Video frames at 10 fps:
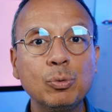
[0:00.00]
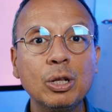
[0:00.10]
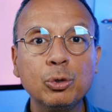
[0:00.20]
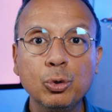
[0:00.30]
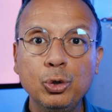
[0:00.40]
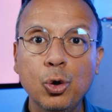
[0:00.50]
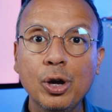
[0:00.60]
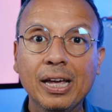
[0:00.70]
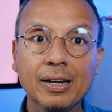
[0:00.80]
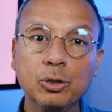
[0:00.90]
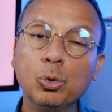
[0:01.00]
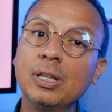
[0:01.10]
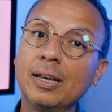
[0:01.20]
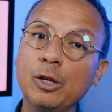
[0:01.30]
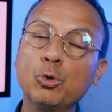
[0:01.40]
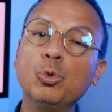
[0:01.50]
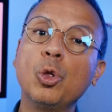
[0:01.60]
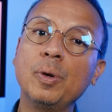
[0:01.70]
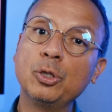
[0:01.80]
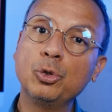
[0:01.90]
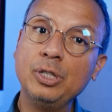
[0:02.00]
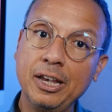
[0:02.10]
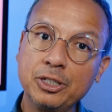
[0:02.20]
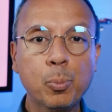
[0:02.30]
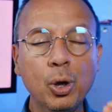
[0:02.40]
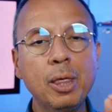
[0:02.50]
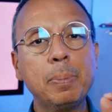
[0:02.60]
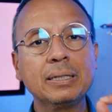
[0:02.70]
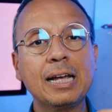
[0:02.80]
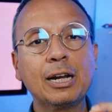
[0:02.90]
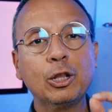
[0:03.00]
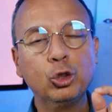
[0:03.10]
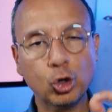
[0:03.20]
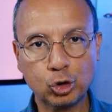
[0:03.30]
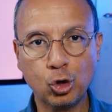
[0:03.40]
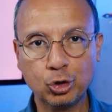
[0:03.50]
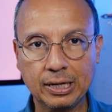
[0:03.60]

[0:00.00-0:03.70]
selling yours and it turns out to be one of these 10, two things can happen.